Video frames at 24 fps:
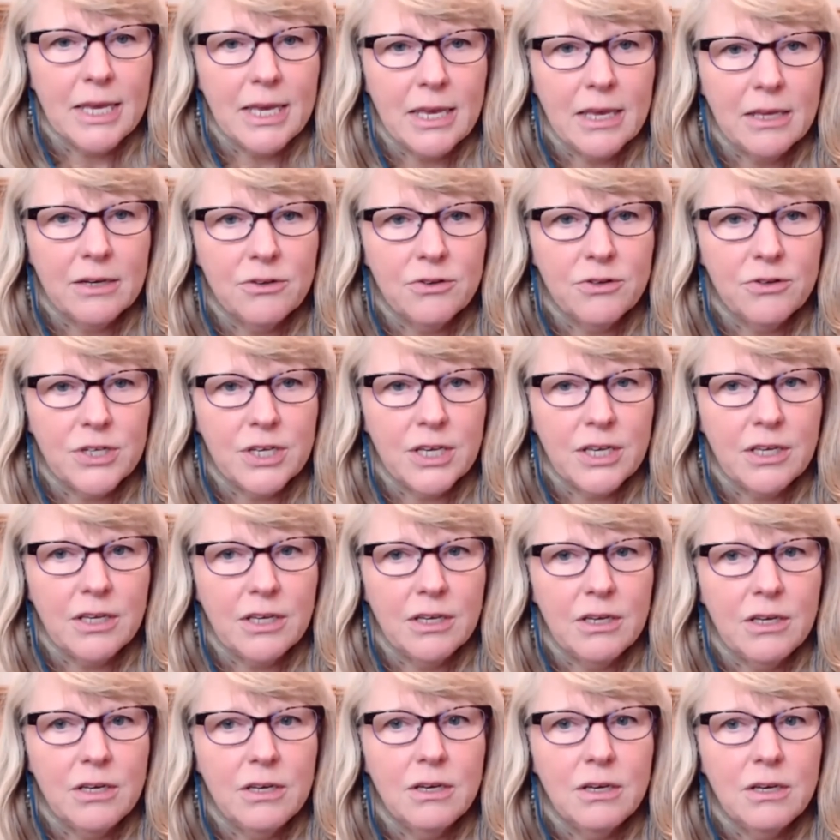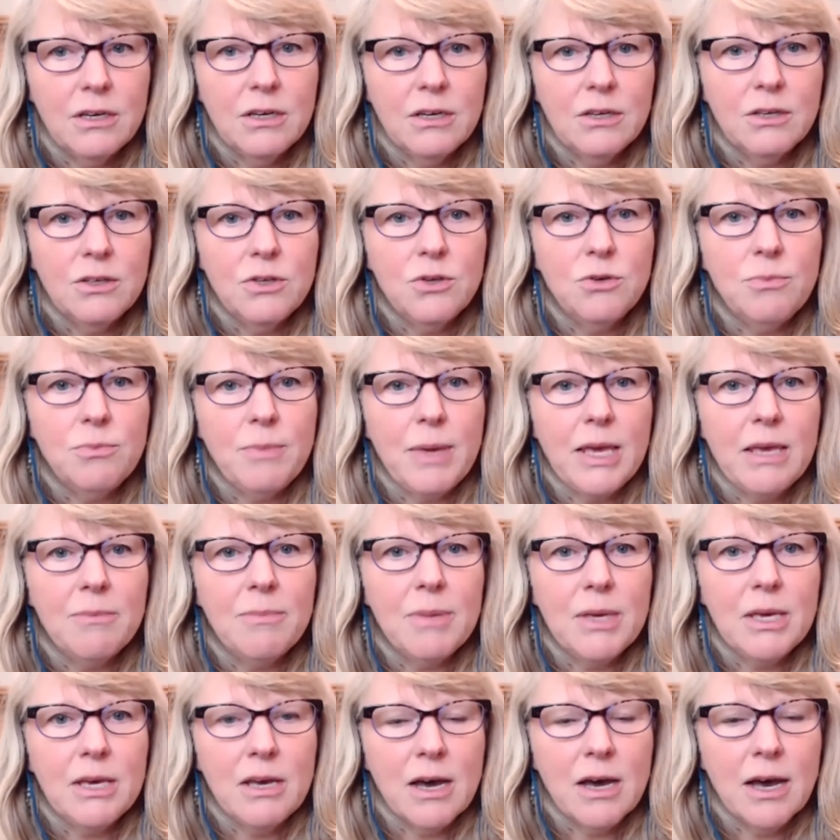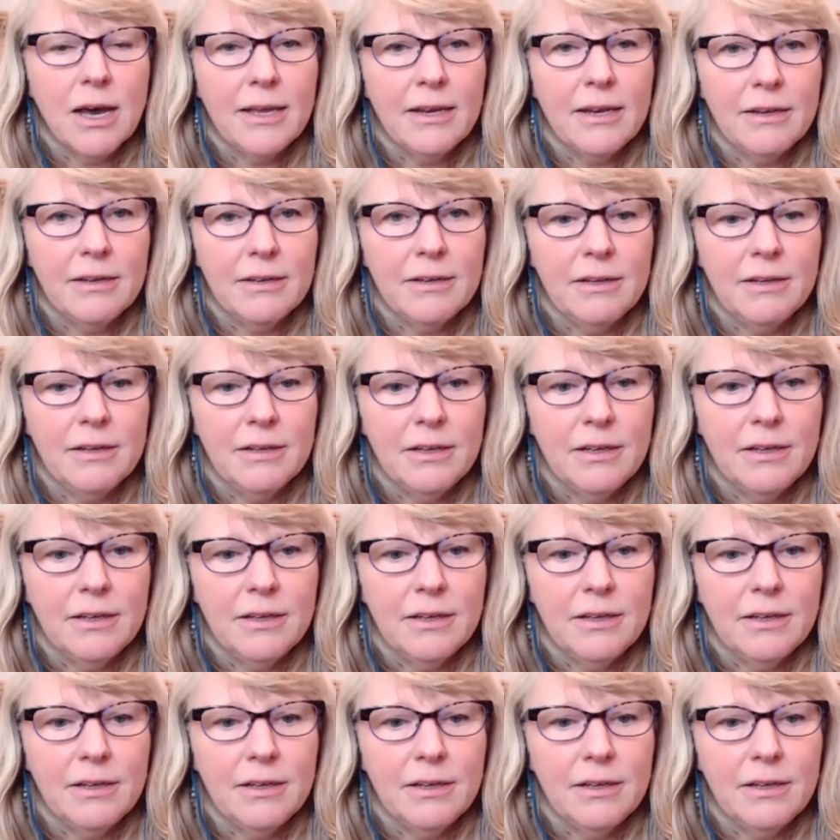energy, you may be guided